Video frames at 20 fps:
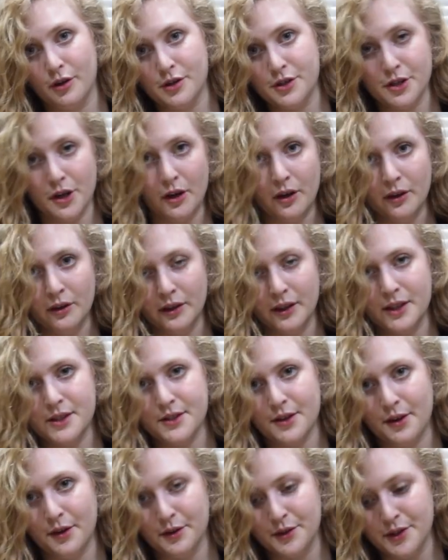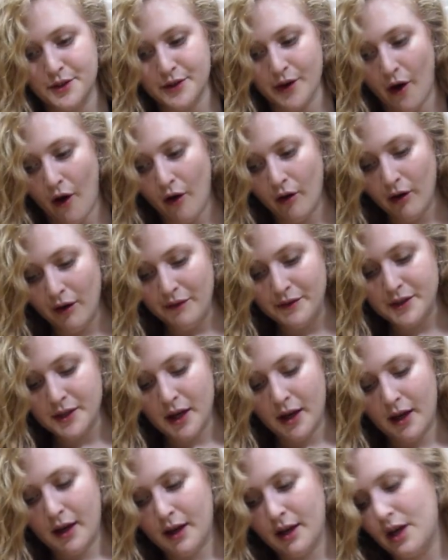or salt, it's all dissolved.
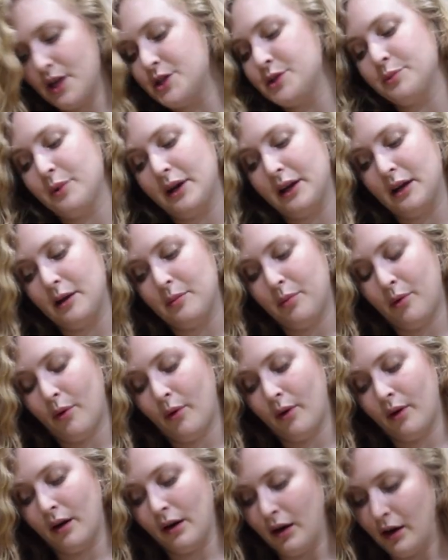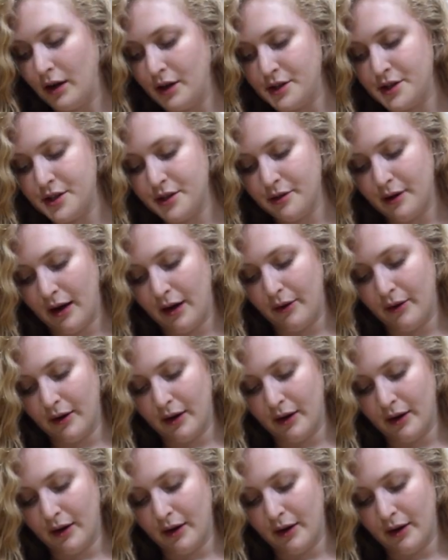It's ready to pour onto our